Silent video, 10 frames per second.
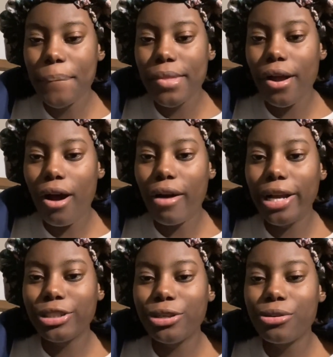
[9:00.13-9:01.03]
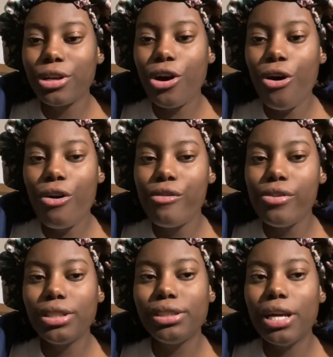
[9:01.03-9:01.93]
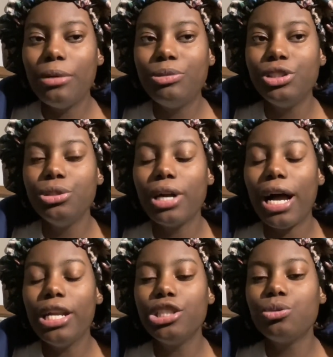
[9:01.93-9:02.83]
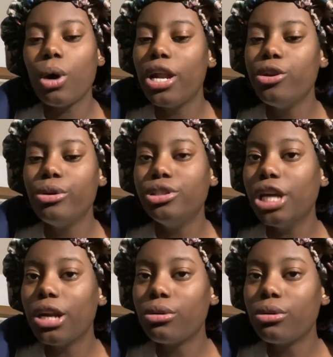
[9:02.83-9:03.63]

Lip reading: All right, so to go over the steps, you kind of just want to do a general